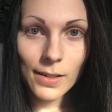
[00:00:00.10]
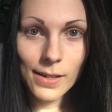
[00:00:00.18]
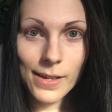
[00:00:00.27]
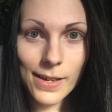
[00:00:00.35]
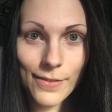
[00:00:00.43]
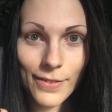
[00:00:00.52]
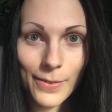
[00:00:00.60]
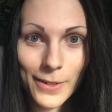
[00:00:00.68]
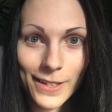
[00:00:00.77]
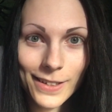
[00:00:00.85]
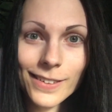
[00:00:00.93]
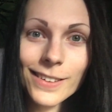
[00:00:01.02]
Hey
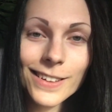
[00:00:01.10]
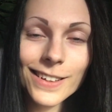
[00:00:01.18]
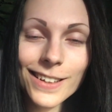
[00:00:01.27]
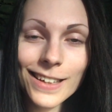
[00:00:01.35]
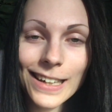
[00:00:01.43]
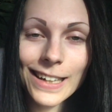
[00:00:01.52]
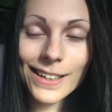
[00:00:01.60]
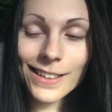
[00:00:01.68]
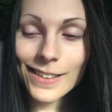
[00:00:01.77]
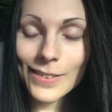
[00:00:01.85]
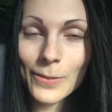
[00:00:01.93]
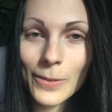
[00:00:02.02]
everyone, I
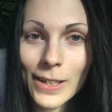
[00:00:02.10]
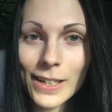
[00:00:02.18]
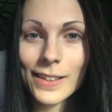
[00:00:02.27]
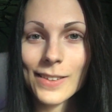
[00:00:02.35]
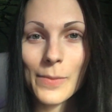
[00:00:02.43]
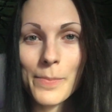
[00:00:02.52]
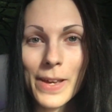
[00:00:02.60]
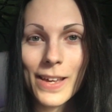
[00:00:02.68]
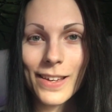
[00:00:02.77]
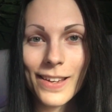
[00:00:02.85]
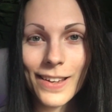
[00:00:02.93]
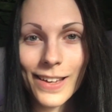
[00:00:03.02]
just wanted to
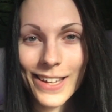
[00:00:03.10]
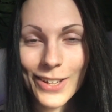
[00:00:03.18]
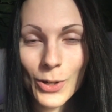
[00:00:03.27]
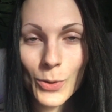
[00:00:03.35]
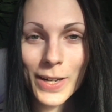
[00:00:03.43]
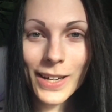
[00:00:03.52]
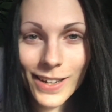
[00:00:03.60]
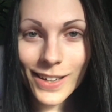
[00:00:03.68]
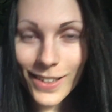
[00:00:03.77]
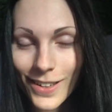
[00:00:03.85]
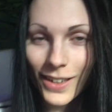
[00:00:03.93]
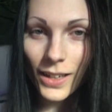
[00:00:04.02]
make a quick
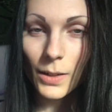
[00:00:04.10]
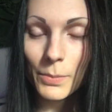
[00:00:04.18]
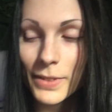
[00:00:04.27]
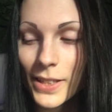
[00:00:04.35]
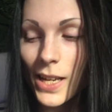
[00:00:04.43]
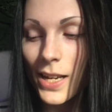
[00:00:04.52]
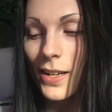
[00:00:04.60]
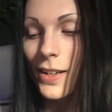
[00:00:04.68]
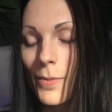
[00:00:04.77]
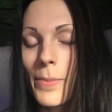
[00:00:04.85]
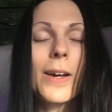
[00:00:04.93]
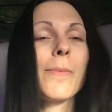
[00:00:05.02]
update
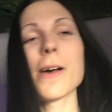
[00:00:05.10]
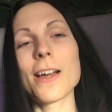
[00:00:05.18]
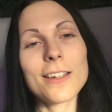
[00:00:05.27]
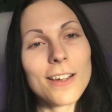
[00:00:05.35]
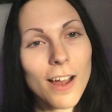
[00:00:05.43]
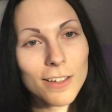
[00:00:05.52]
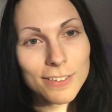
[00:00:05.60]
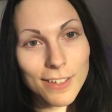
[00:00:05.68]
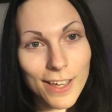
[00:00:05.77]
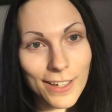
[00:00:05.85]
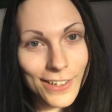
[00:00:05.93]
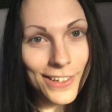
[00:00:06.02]
about my
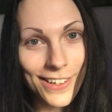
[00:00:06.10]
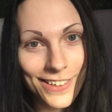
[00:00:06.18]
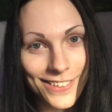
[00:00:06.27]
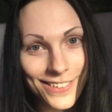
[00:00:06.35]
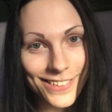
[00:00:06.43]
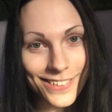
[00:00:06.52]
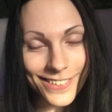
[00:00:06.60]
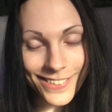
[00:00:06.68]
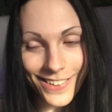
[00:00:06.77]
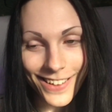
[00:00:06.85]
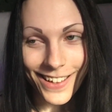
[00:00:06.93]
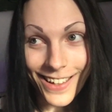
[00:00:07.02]
contact
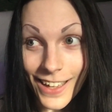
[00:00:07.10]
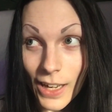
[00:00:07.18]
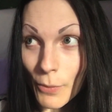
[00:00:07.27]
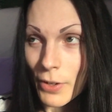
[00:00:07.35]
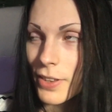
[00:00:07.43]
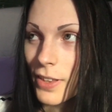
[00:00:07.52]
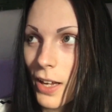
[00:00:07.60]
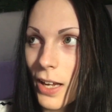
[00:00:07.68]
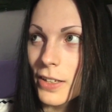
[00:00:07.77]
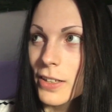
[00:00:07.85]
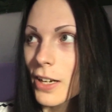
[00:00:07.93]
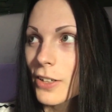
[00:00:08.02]
lenses. I went to the eye
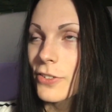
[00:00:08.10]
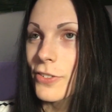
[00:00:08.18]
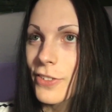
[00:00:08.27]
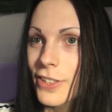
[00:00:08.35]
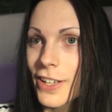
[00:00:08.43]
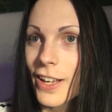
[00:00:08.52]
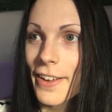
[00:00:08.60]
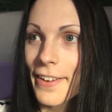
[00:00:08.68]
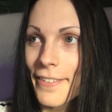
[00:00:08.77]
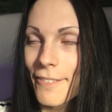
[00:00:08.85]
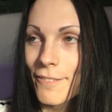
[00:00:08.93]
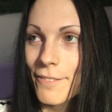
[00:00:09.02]
doctor
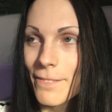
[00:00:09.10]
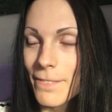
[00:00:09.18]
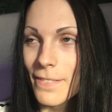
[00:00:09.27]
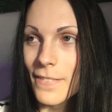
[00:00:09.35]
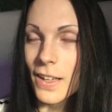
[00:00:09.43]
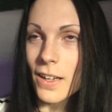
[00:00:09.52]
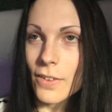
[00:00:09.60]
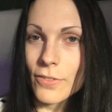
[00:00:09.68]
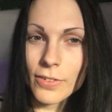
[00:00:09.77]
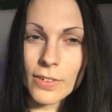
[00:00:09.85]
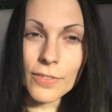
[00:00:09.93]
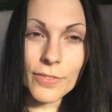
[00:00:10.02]
today for a